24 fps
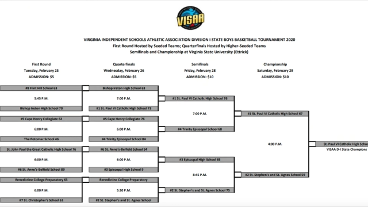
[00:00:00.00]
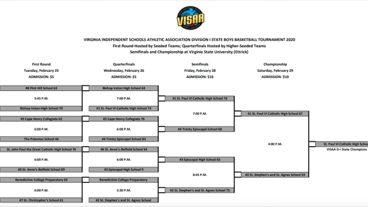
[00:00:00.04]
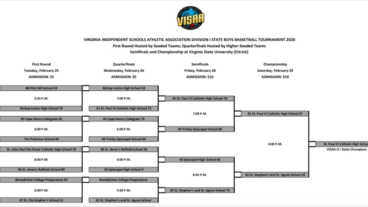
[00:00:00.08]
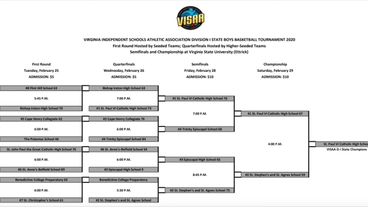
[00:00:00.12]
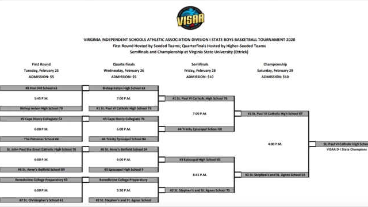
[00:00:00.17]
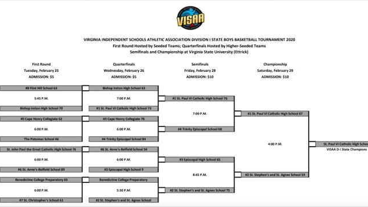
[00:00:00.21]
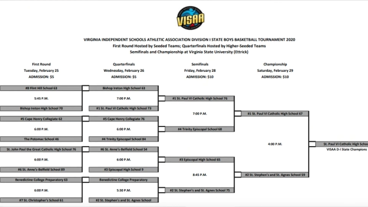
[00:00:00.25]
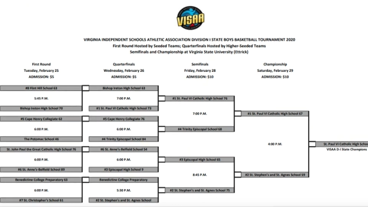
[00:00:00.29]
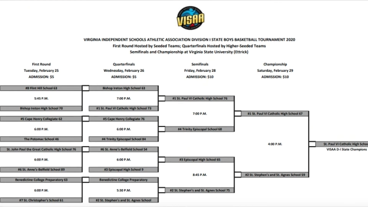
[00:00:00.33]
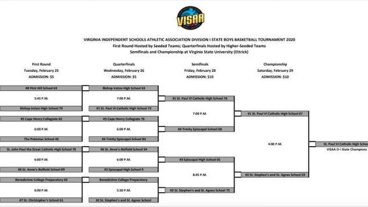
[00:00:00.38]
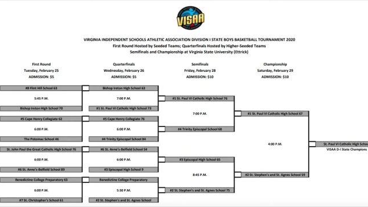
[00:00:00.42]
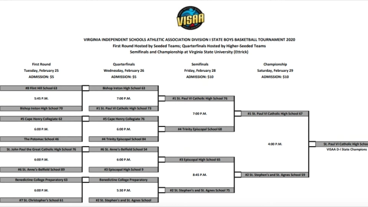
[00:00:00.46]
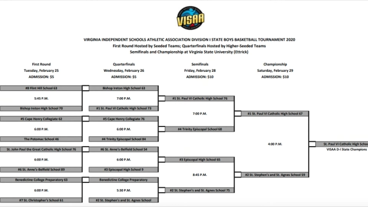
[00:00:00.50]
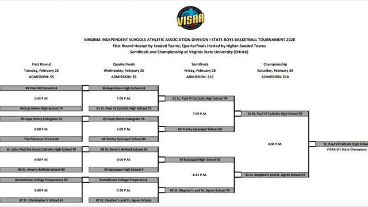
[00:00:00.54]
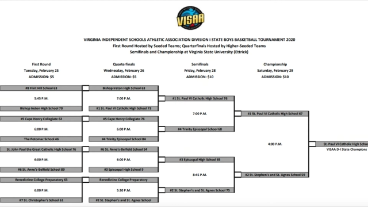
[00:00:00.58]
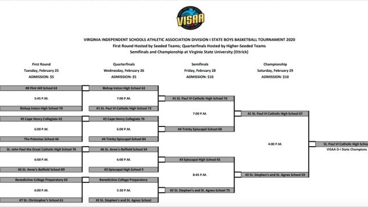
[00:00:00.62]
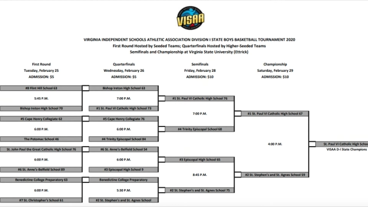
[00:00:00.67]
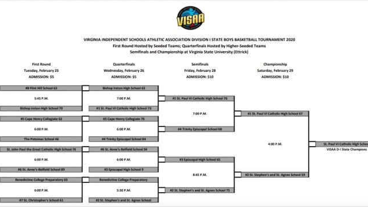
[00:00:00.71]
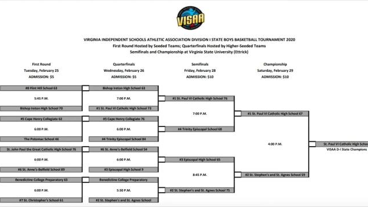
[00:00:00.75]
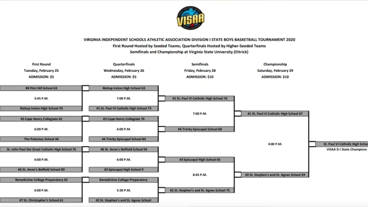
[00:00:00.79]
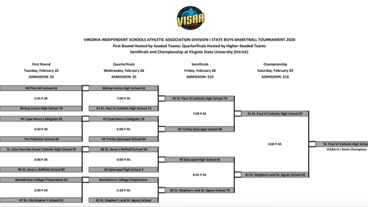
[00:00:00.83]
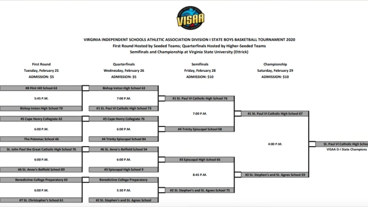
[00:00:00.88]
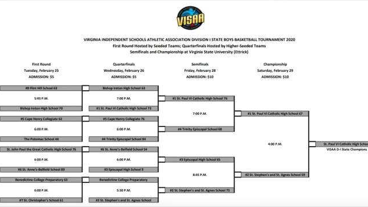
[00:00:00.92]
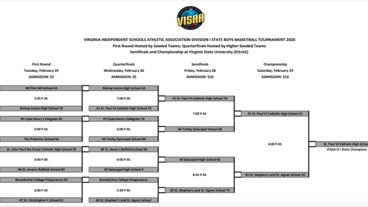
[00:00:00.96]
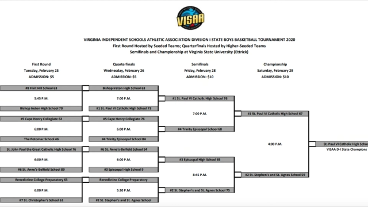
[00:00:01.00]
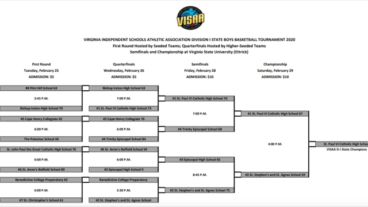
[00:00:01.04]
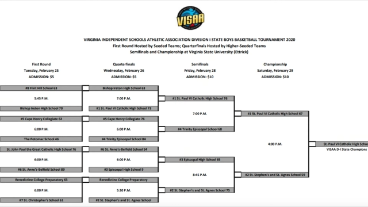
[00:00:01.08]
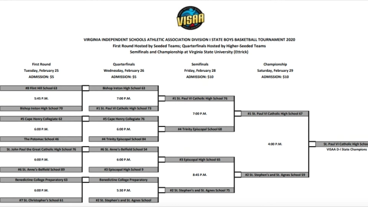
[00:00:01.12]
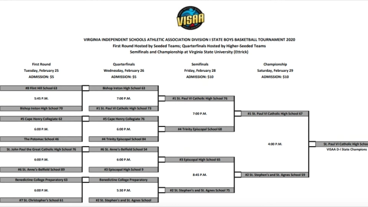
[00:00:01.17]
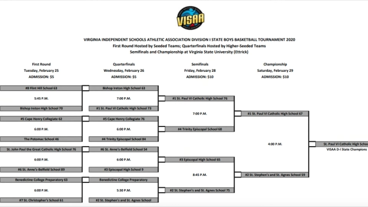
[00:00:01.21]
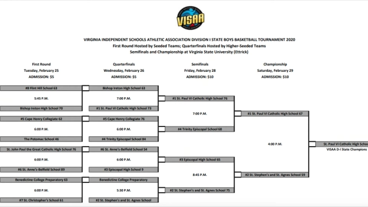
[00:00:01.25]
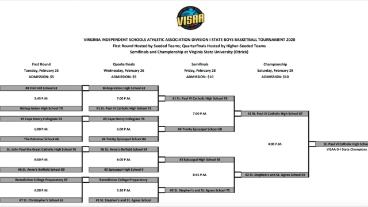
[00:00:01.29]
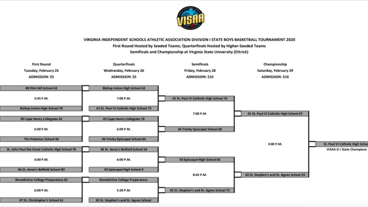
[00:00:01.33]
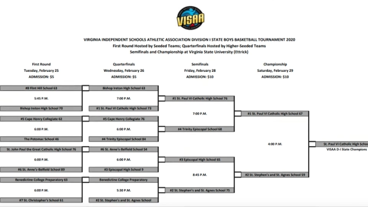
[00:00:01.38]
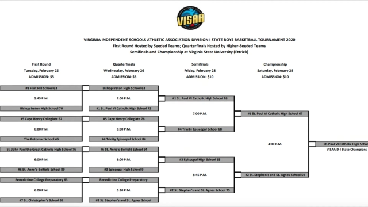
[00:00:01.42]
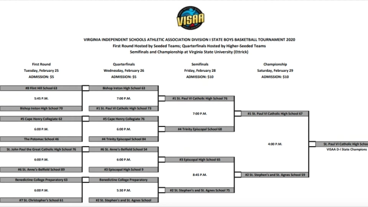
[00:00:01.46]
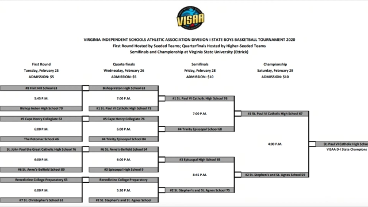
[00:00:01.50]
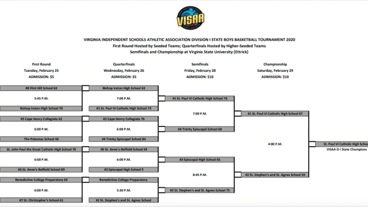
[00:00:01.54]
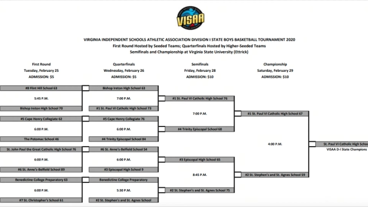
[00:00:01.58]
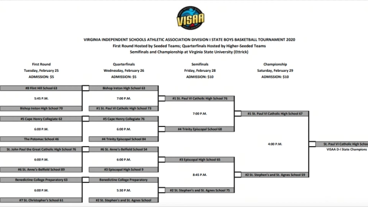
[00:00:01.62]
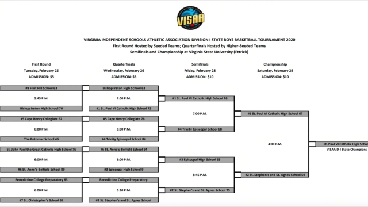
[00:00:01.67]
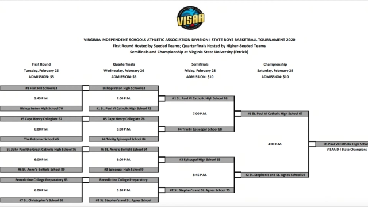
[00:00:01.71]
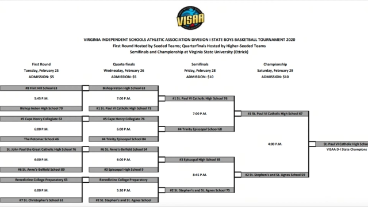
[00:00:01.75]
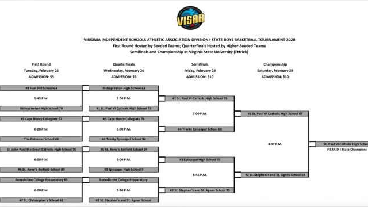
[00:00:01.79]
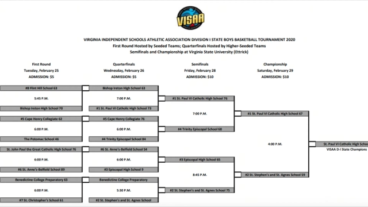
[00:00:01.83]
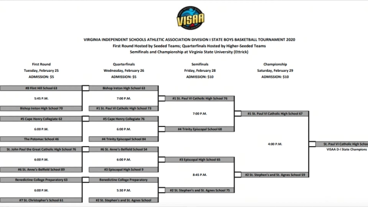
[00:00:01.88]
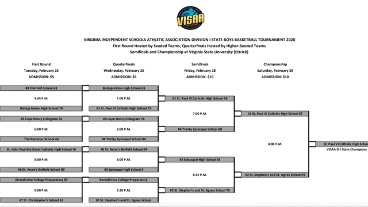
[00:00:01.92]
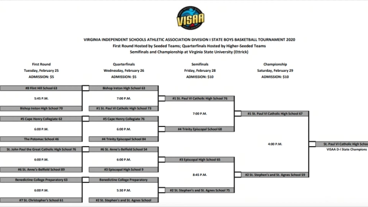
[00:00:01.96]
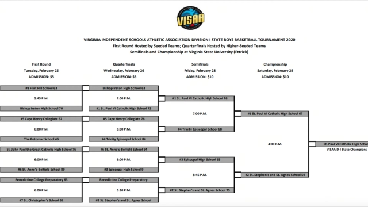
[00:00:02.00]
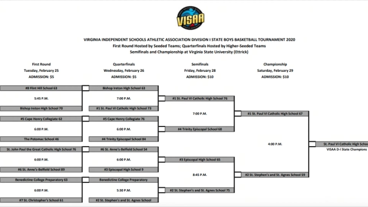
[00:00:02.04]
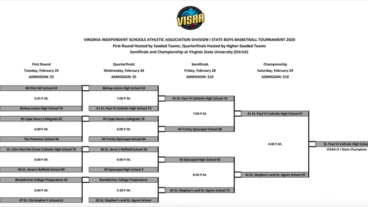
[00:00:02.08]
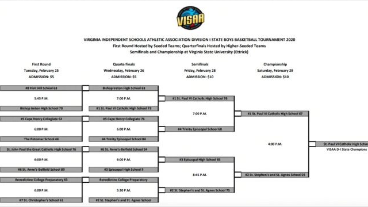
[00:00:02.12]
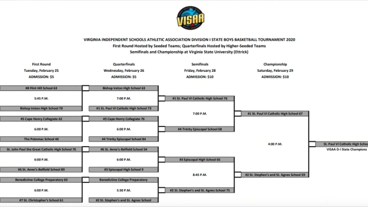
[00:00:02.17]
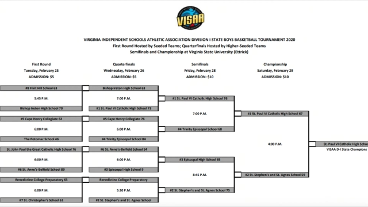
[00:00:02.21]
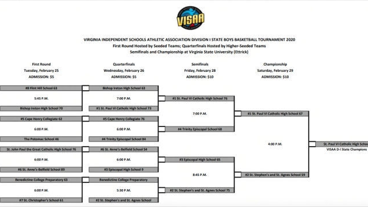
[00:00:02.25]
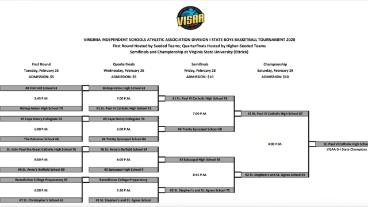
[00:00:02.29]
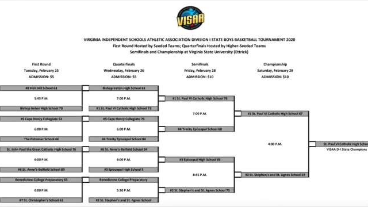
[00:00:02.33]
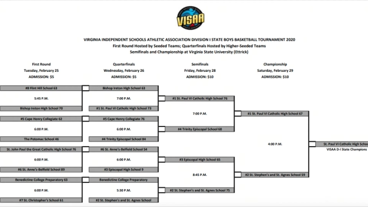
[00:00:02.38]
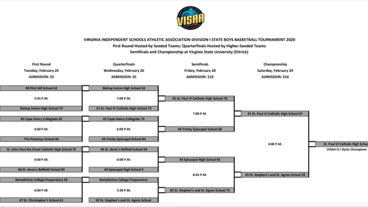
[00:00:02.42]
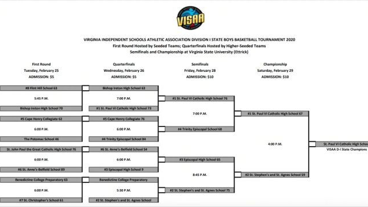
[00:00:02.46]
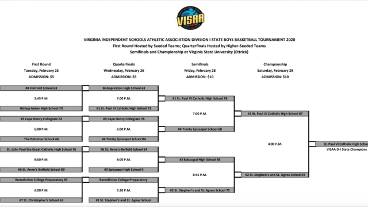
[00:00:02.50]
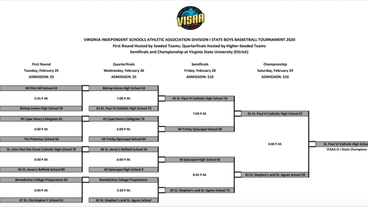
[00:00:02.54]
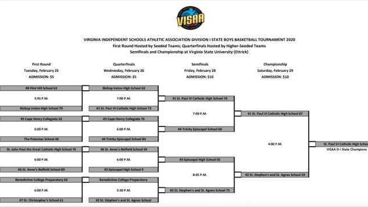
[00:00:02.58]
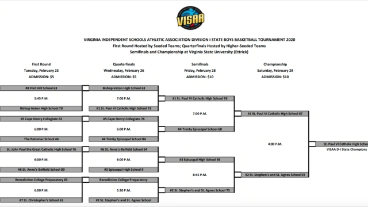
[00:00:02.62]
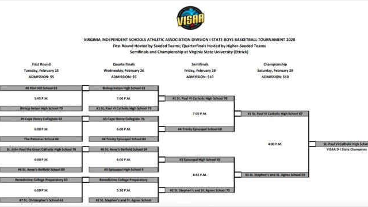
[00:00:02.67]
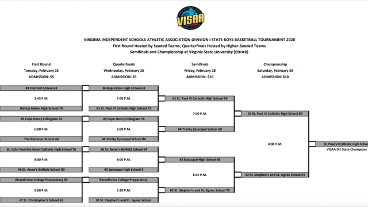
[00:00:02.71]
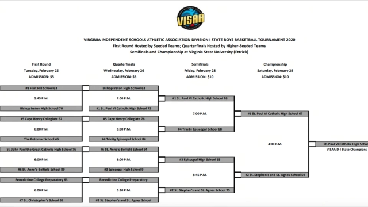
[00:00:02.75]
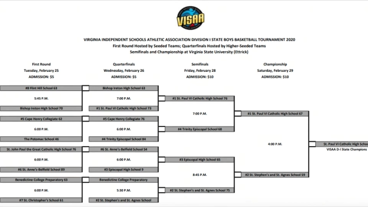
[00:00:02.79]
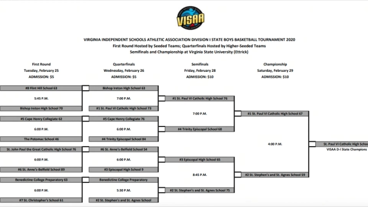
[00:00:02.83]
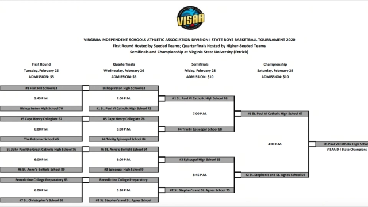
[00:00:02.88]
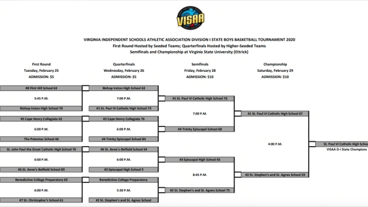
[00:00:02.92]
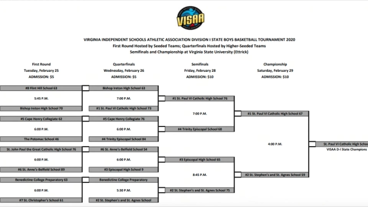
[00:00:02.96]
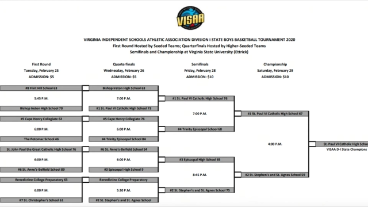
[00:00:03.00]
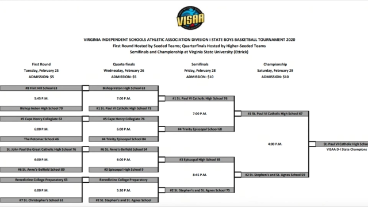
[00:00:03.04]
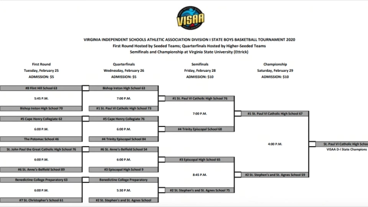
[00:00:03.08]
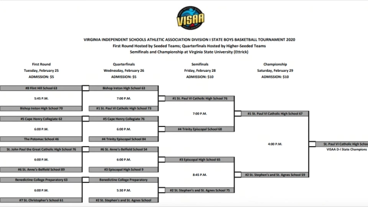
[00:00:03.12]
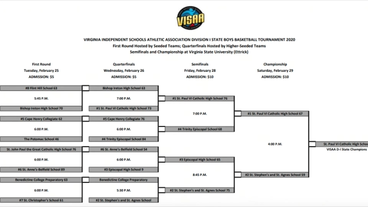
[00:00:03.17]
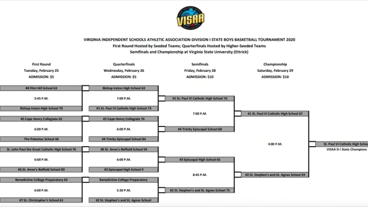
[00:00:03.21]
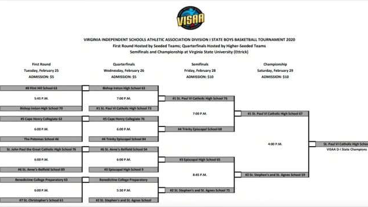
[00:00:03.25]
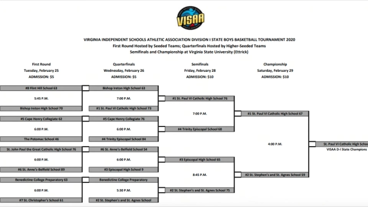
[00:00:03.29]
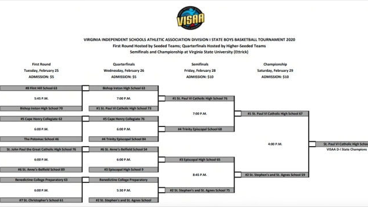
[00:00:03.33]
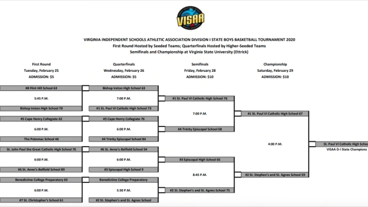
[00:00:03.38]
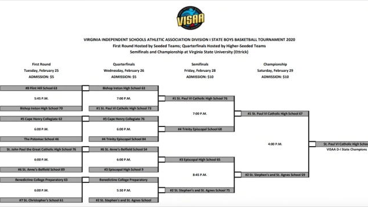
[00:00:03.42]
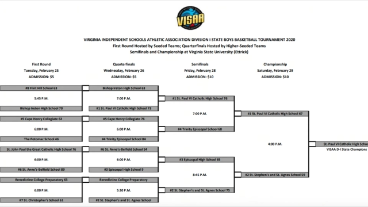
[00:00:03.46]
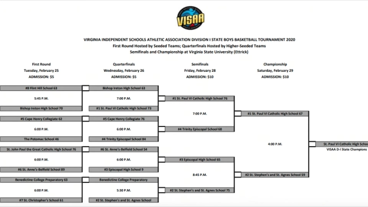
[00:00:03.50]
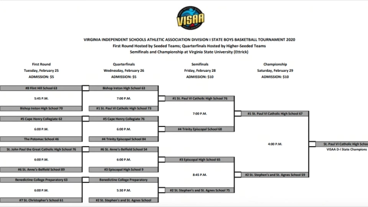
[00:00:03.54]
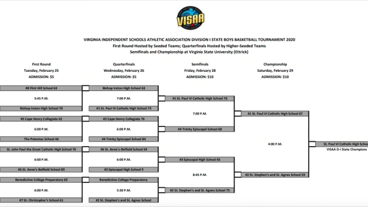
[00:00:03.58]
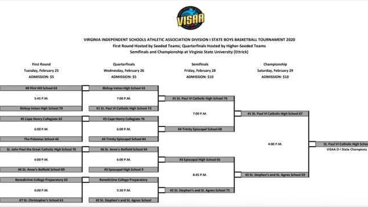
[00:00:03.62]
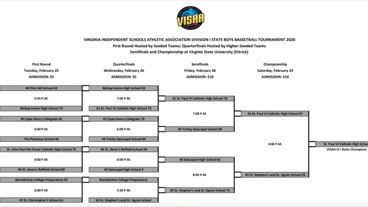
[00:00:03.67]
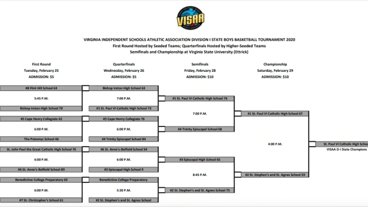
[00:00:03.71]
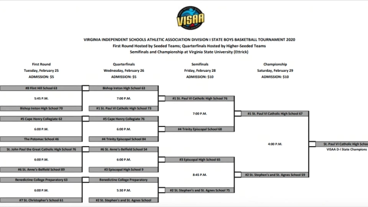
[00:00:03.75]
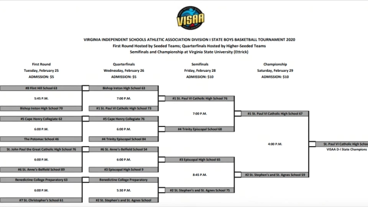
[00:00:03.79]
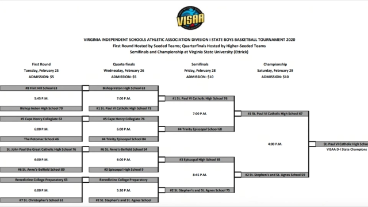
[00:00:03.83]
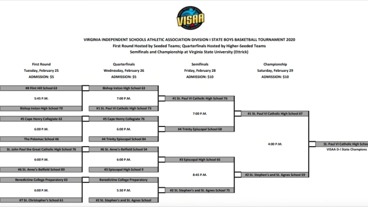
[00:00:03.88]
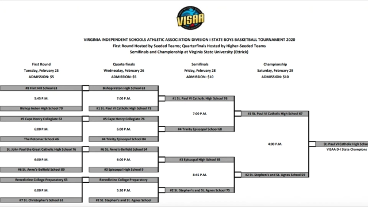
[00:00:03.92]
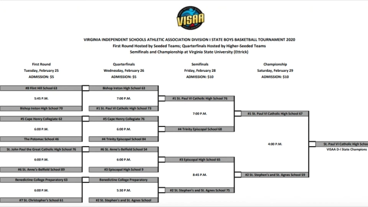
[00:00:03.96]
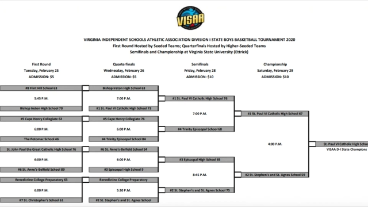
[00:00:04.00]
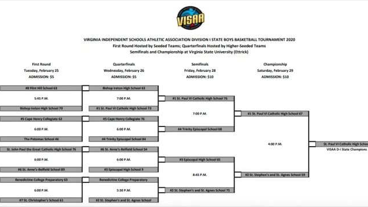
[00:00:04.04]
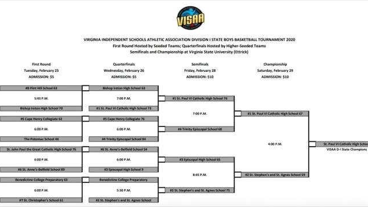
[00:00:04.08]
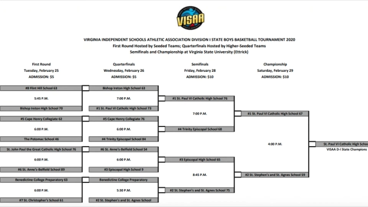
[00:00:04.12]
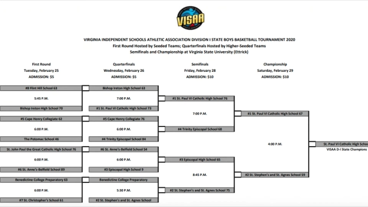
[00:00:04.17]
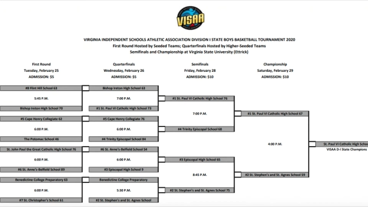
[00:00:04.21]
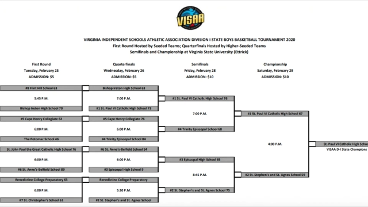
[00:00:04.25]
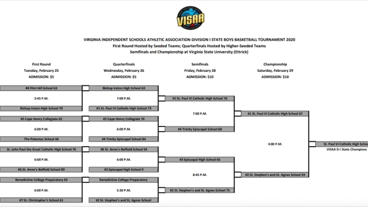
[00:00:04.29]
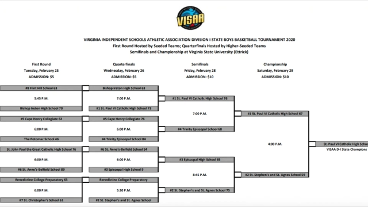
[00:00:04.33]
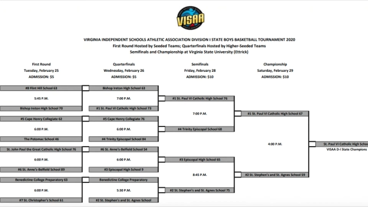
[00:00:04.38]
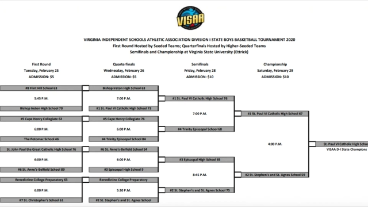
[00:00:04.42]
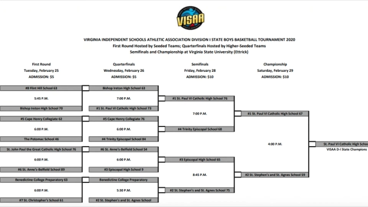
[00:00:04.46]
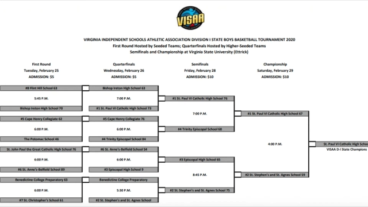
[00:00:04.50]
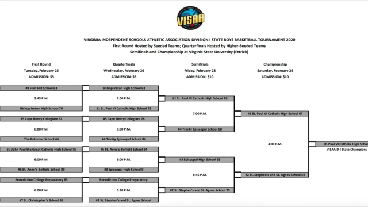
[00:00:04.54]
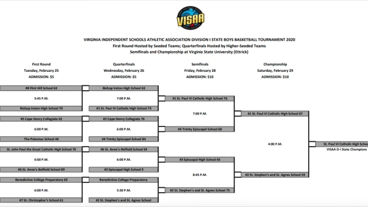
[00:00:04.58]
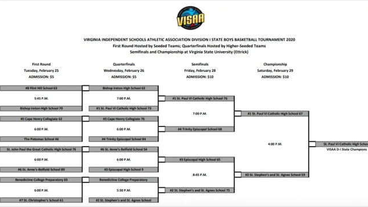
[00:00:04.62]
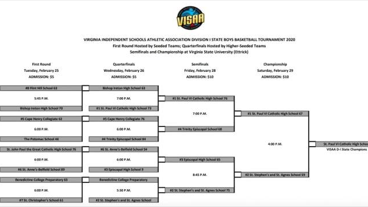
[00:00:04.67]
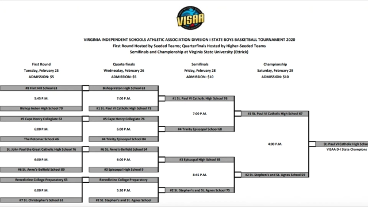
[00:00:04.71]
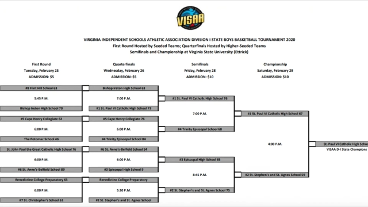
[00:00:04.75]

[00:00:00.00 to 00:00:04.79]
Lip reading: (no speaker visible)